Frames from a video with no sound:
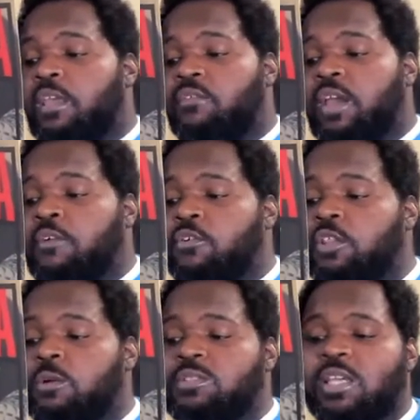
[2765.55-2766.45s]
If
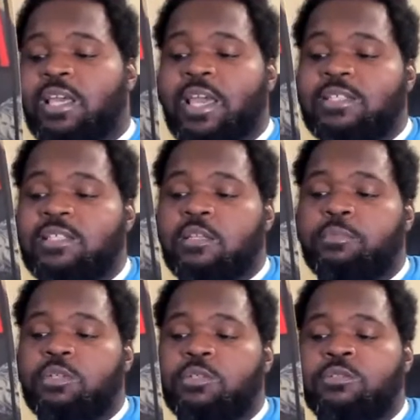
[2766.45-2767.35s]
ever there was a case of the
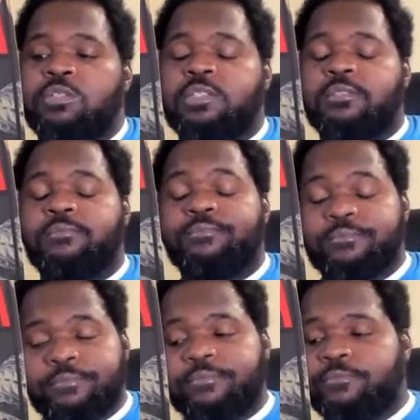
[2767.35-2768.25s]
blues,
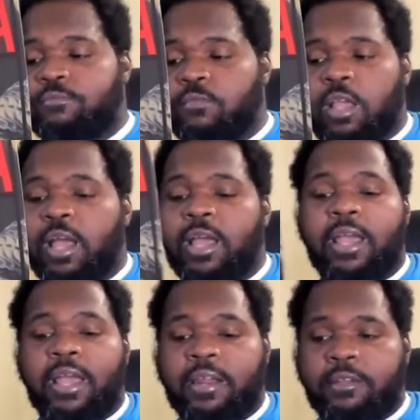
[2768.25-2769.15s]
I
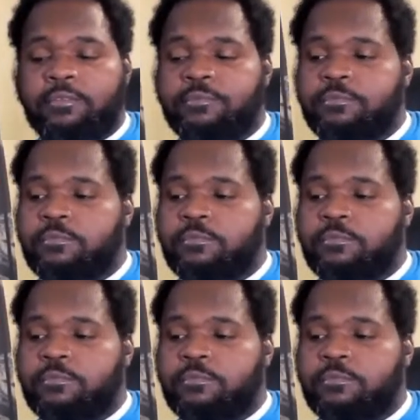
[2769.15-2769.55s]
had it.